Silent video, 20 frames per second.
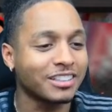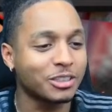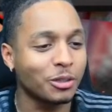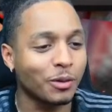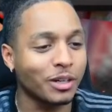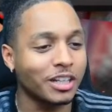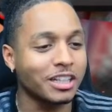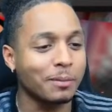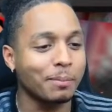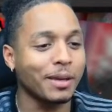You're
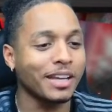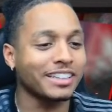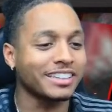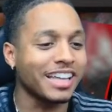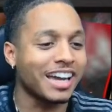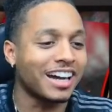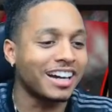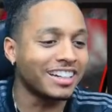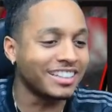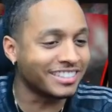one of the big
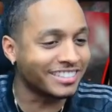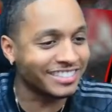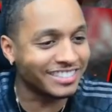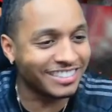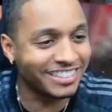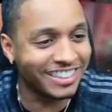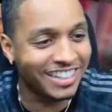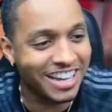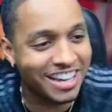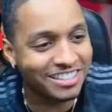dogs.
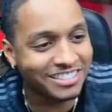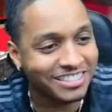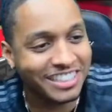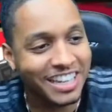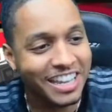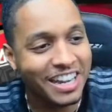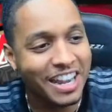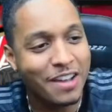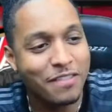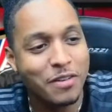You know what I'm
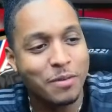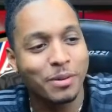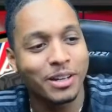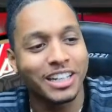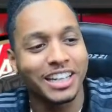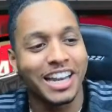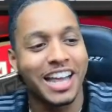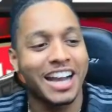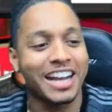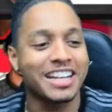saying?
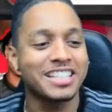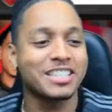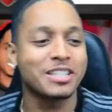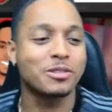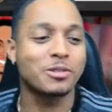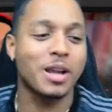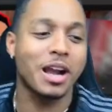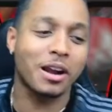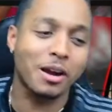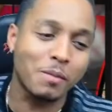Everybody like and
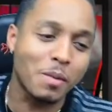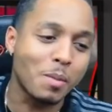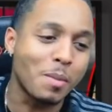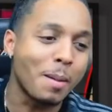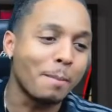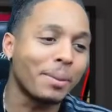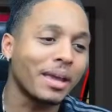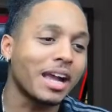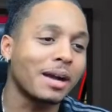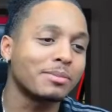subscribe. Come on, man.
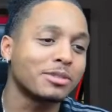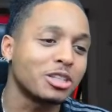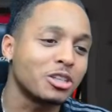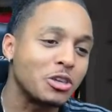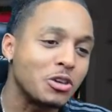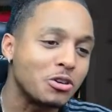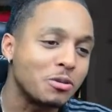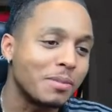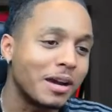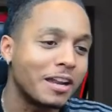Big up to
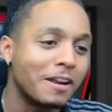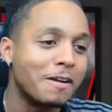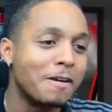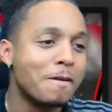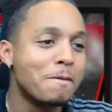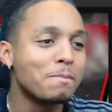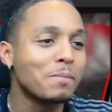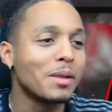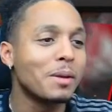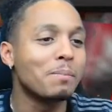you, man.
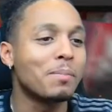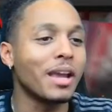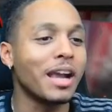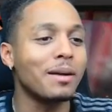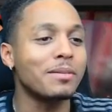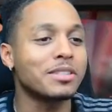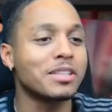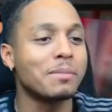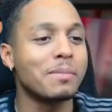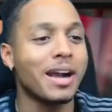Big
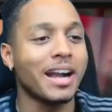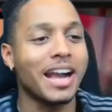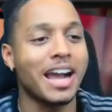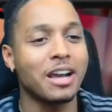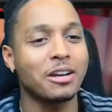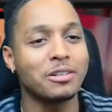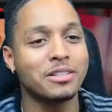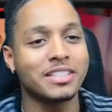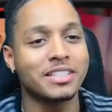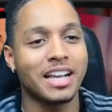up to my guy
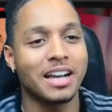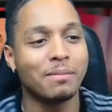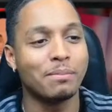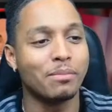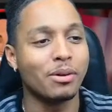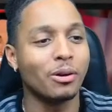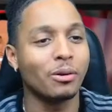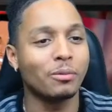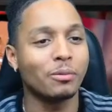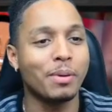Hussam,
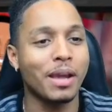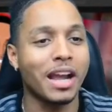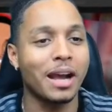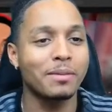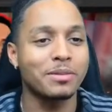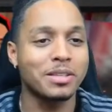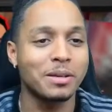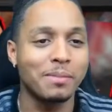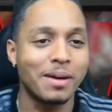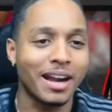bro. Big up
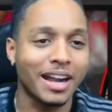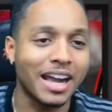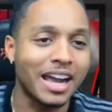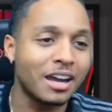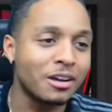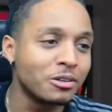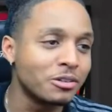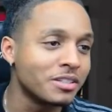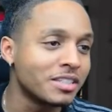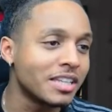to my guy
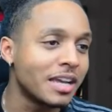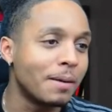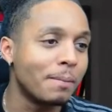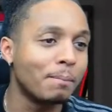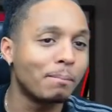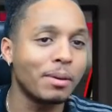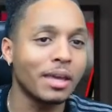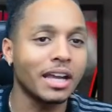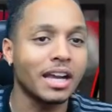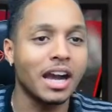Hussam.
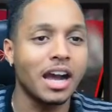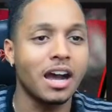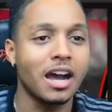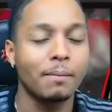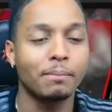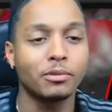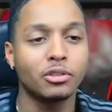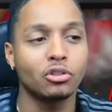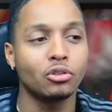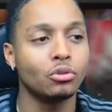Big
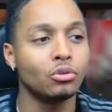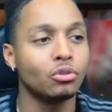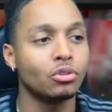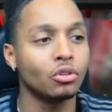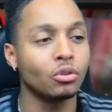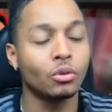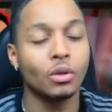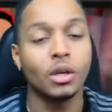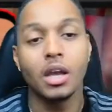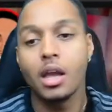up to you.